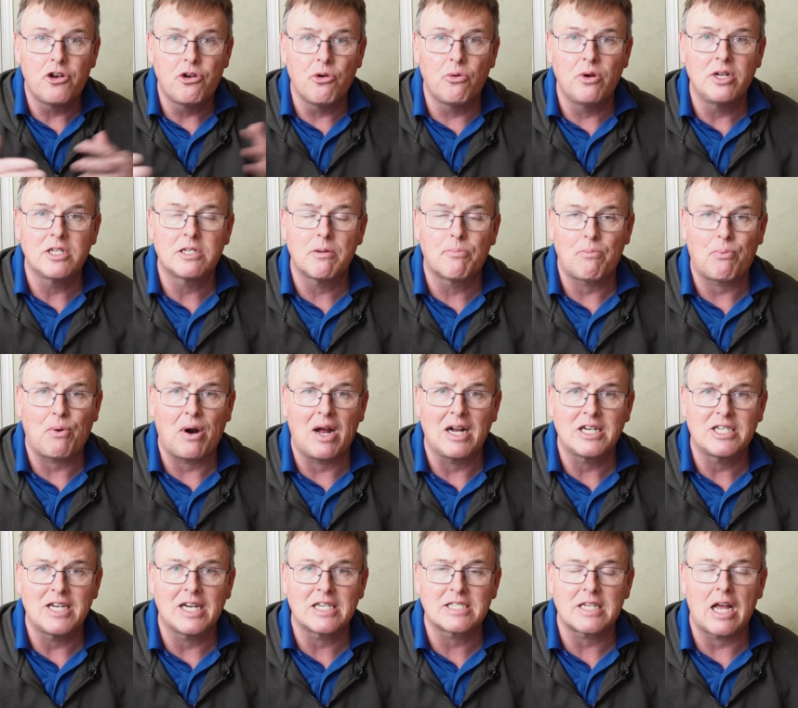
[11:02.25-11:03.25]
doing some
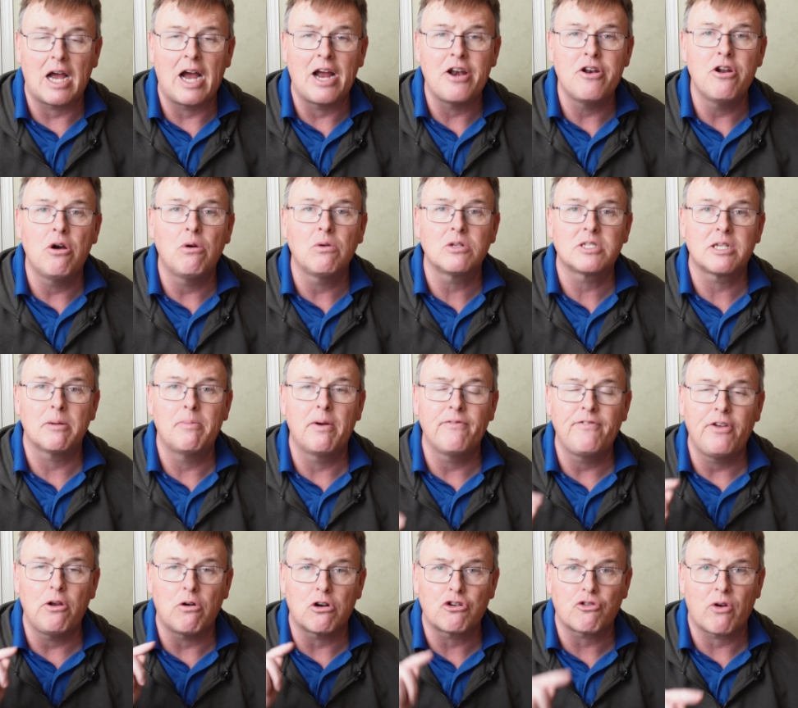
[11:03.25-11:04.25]
projects. I know some
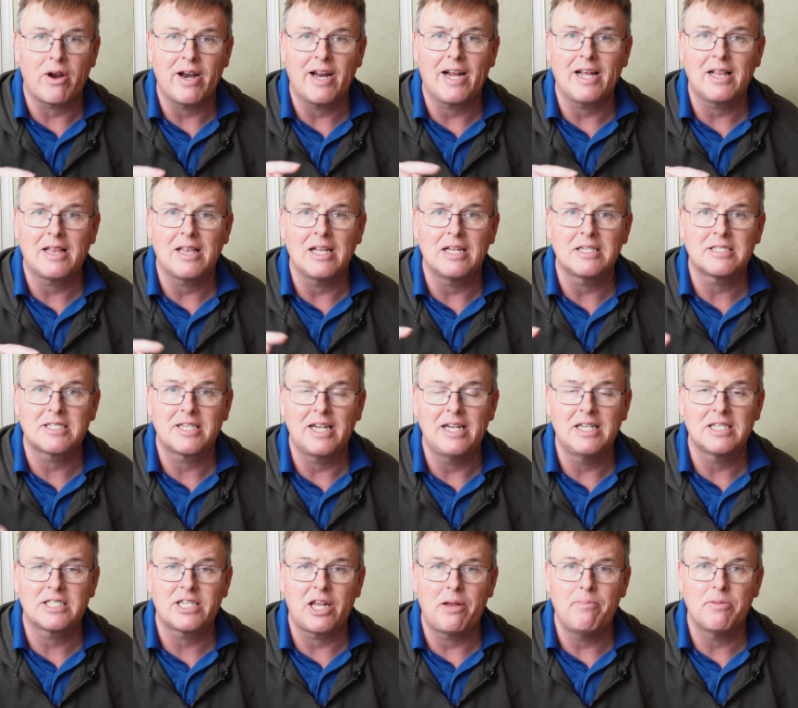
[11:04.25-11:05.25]
of you are trying to get this C
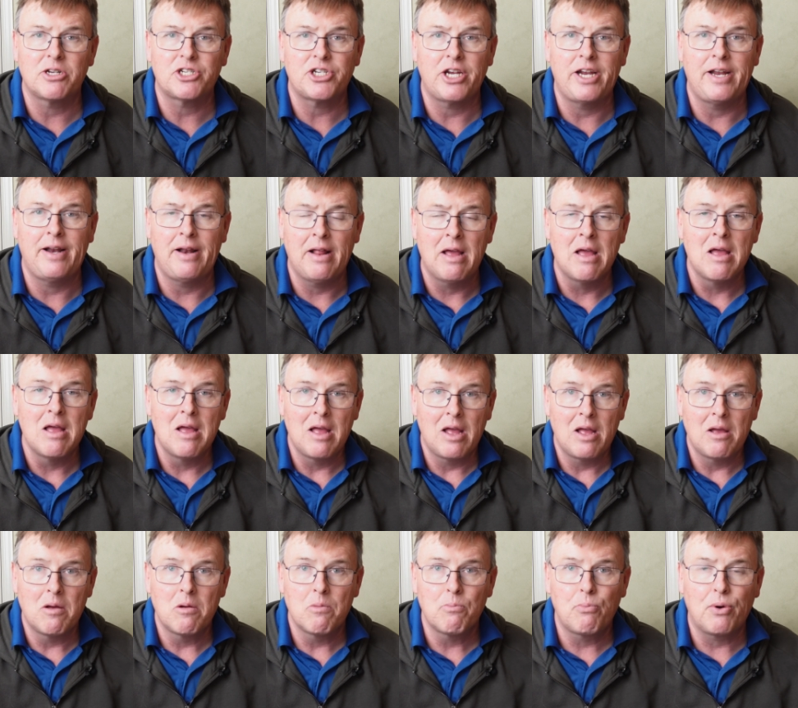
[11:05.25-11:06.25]
N C machine
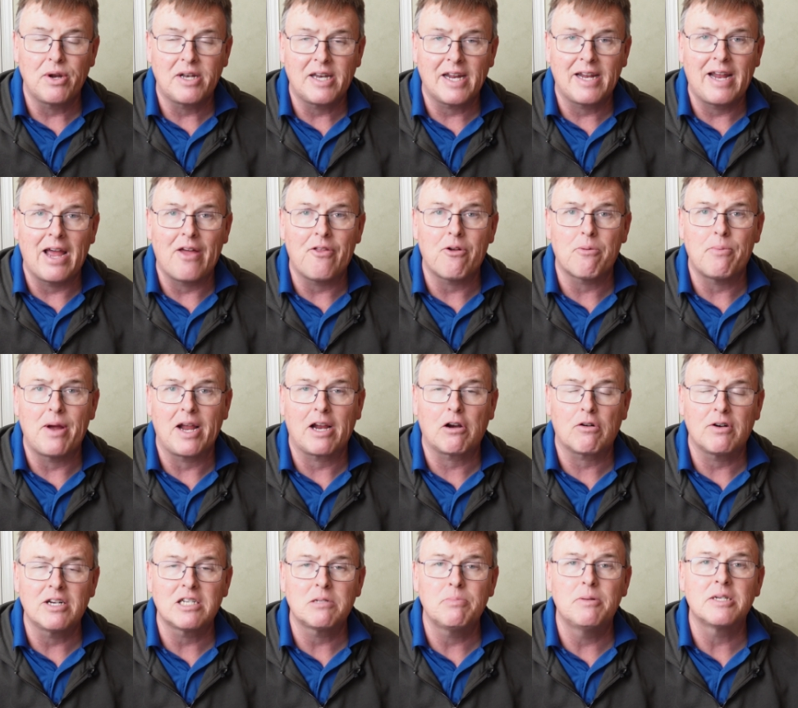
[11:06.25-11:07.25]
put together by
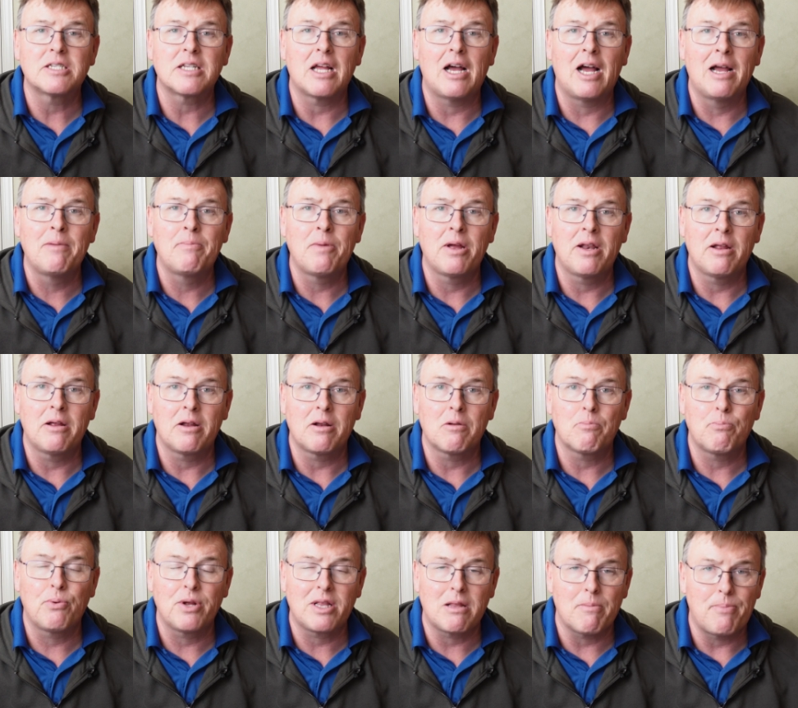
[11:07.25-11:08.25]
Christmas. I'm gonna
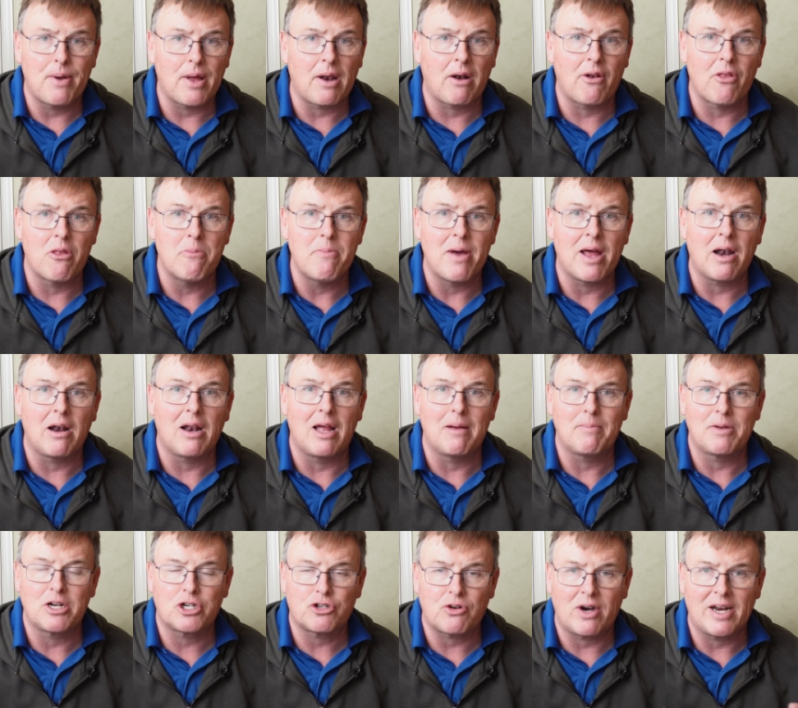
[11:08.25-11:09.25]
put the pedal to the metal.
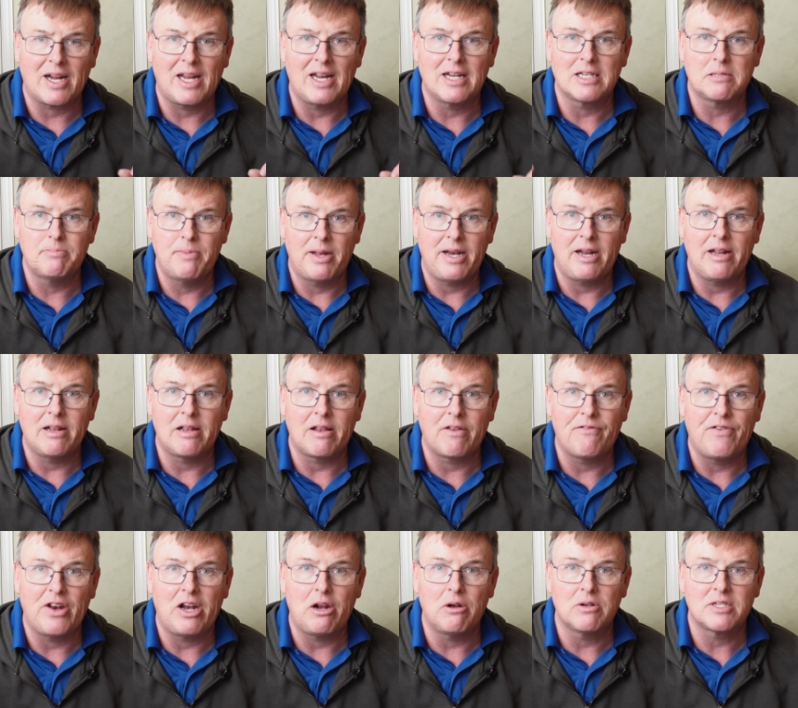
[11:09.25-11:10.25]
I'm gonna try to get as many of
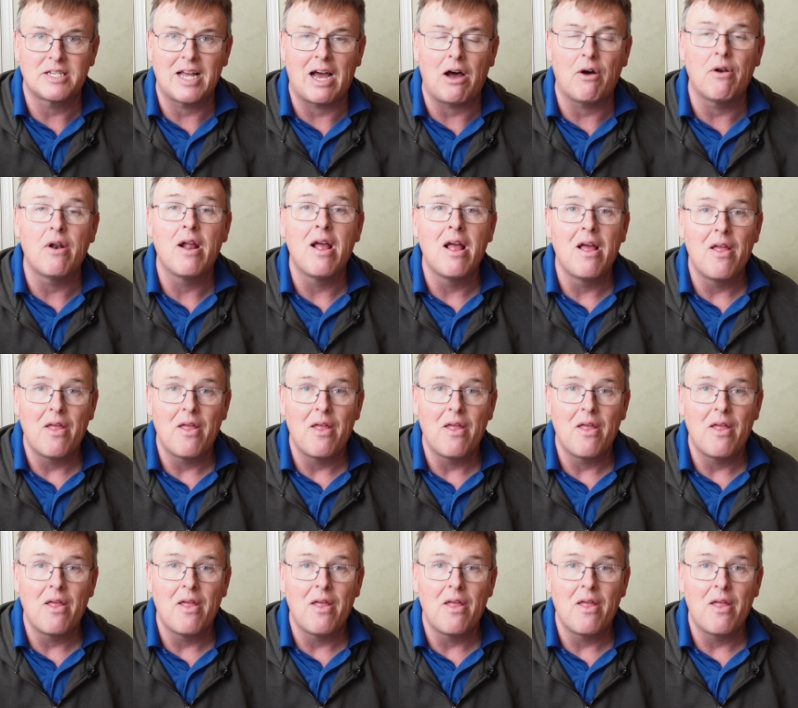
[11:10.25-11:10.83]
these videos out